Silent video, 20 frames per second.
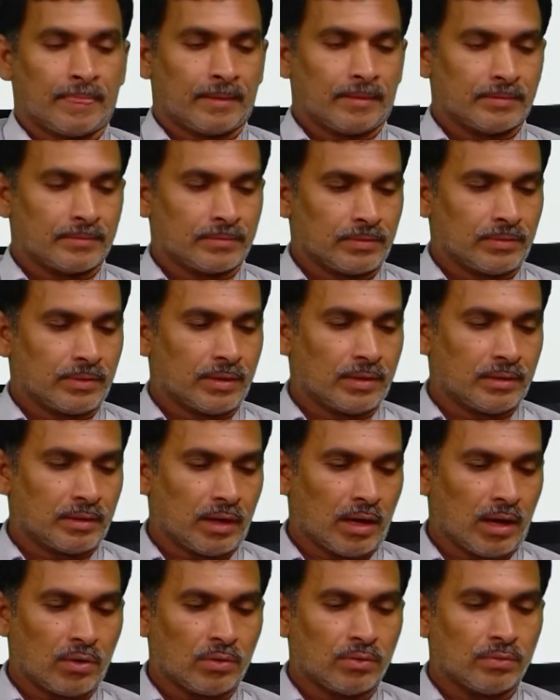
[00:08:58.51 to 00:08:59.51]
so then
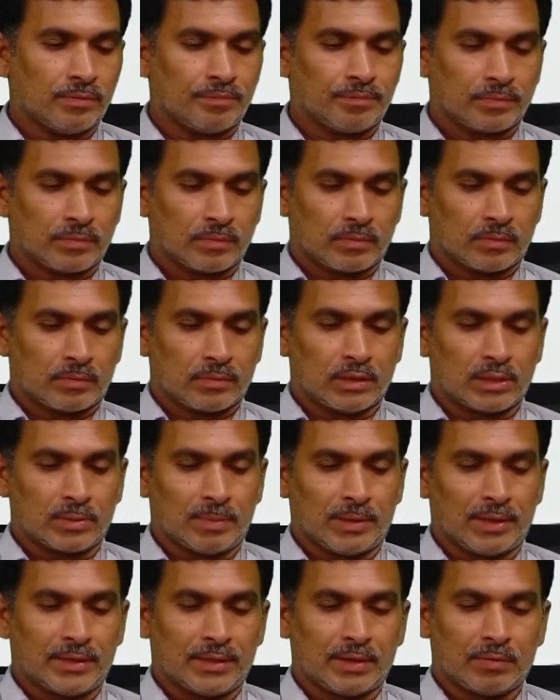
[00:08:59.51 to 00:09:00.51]
how the
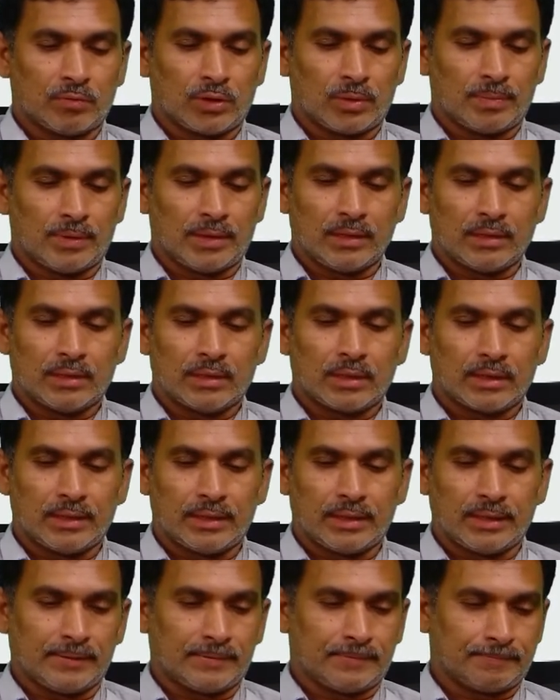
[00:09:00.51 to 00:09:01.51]
splitting would be
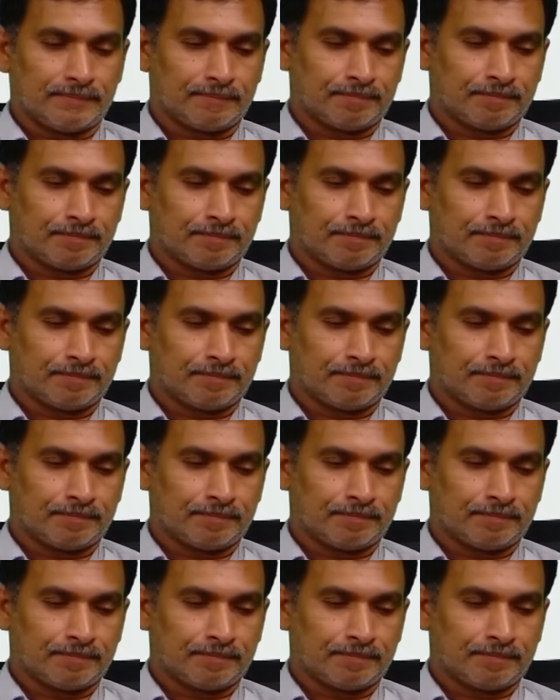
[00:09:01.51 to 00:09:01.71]
done.